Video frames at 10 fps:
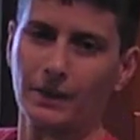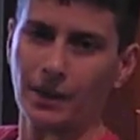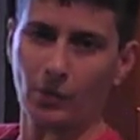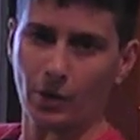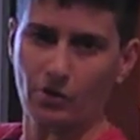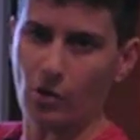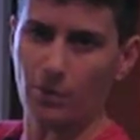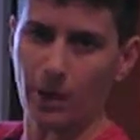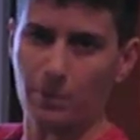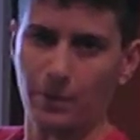because I don't want to
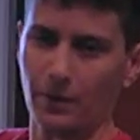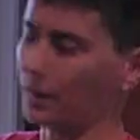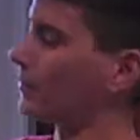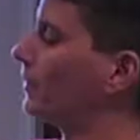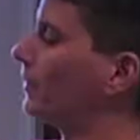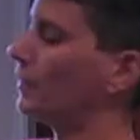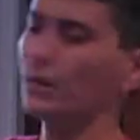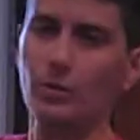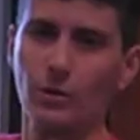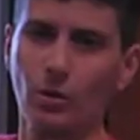ruin my beer
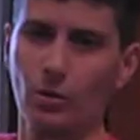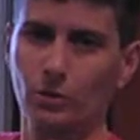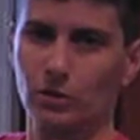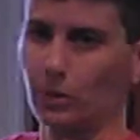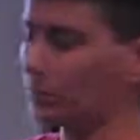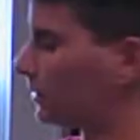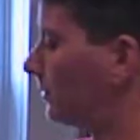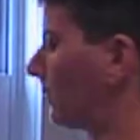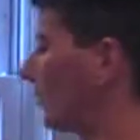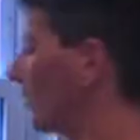with oak chips.